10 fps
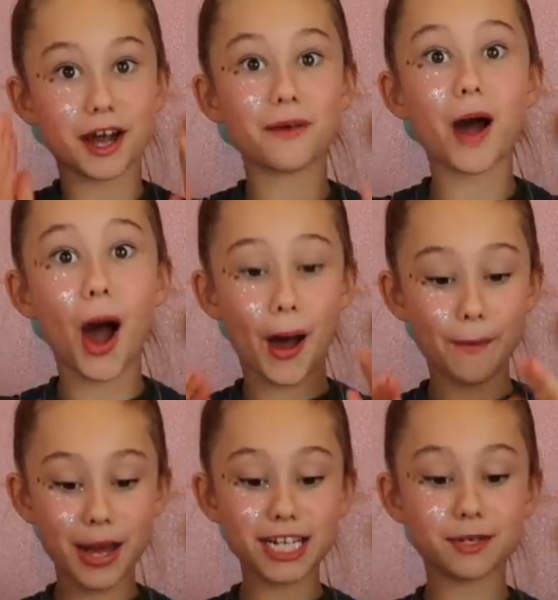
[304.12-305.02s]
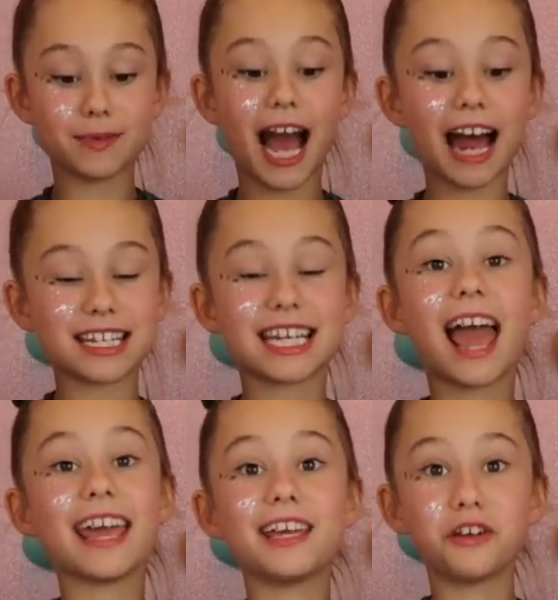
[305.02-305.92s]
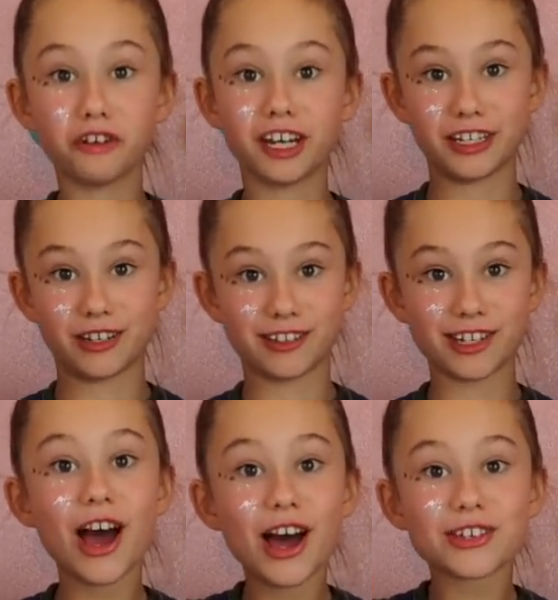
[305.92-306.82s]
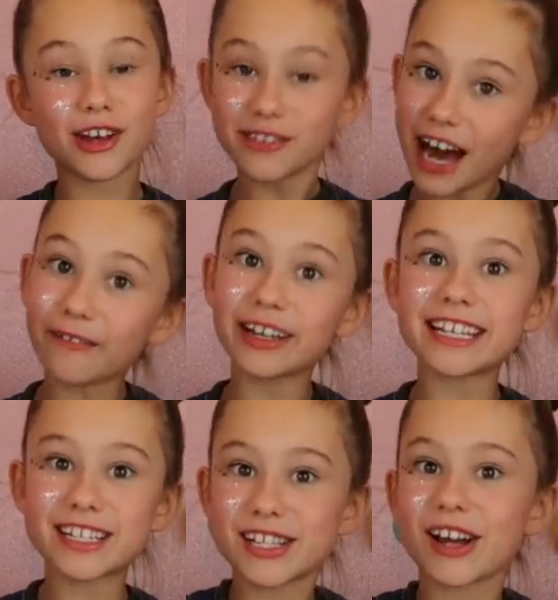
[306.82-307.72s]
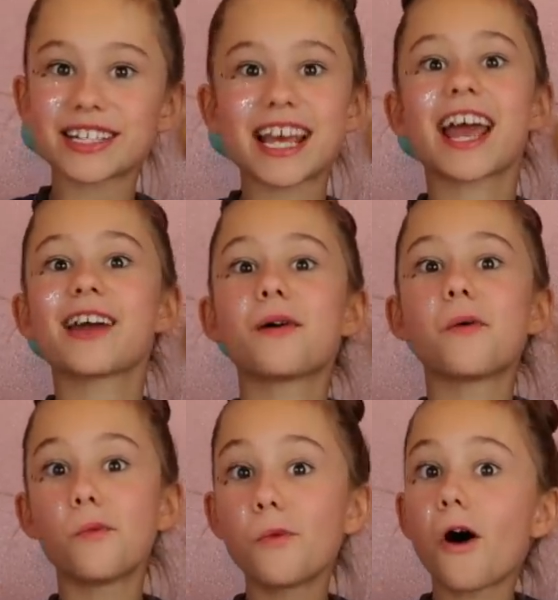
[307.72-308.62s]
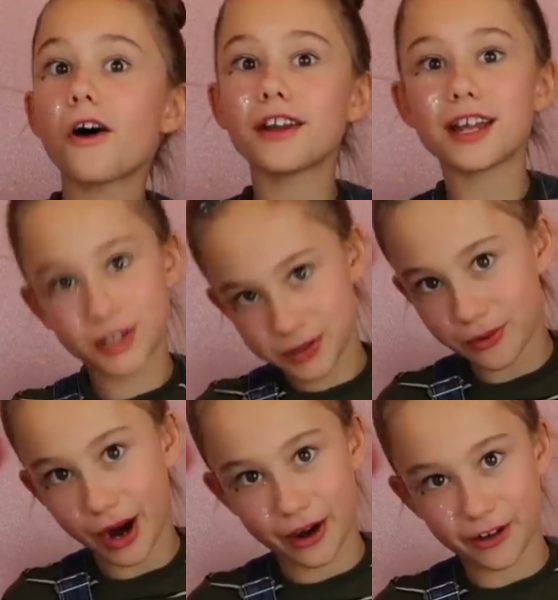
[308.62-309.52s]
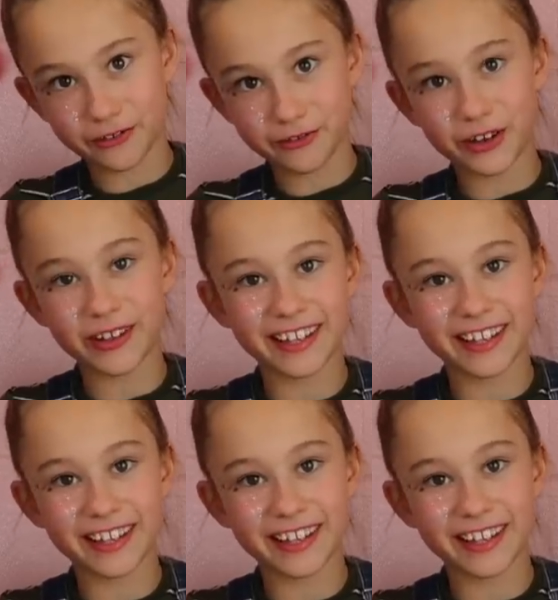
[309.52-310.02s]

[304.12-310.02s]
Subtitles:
I'm meant to be adding 8 ingredients. So now I need to start saying 1 and 12.